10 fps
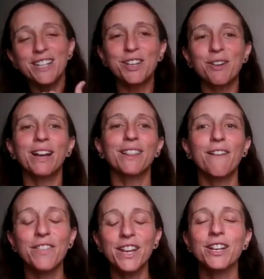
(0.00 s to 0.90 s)
So I
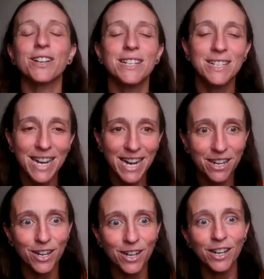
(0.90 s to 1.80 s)
love that your
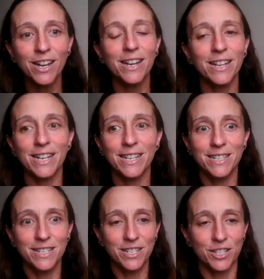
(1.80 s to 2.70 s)
container
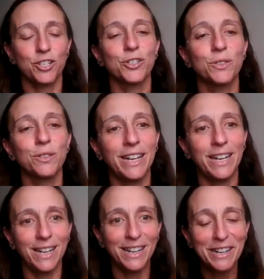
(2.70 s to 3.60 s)
is
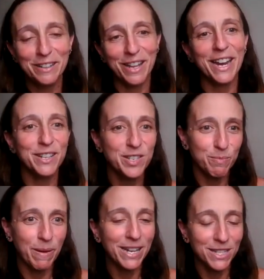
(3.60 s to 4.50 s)
truly like a
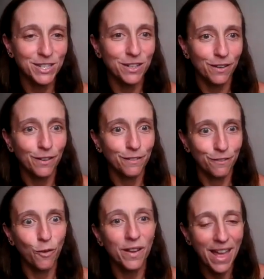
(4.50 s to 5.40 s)
space
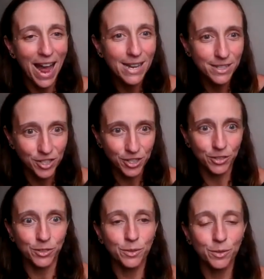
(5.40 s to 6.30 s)
for that
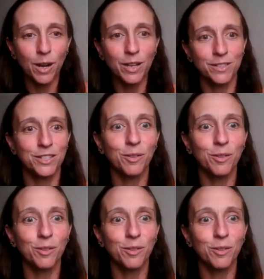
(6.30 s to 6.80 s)
to